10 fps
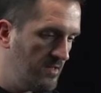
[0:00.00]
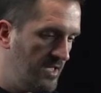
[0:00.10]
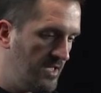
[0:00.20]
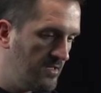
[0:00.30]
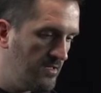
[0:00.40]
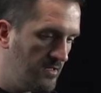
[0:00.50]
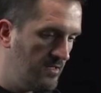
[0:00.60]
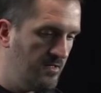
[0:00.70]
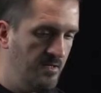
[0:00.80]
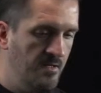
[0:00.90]
link,
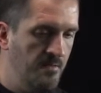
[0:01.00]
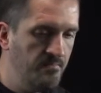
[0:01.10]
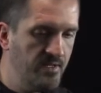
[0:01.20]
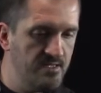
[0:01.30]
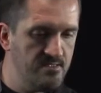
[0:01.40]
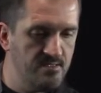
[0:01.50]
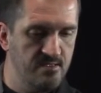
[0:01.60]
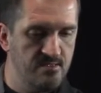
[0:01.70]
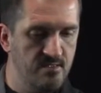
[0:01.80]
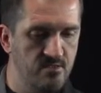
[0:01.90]
and
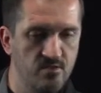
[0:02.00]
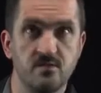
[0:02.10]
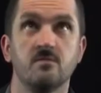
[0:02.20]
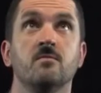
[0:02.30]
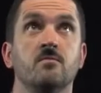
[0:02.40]
sends it to his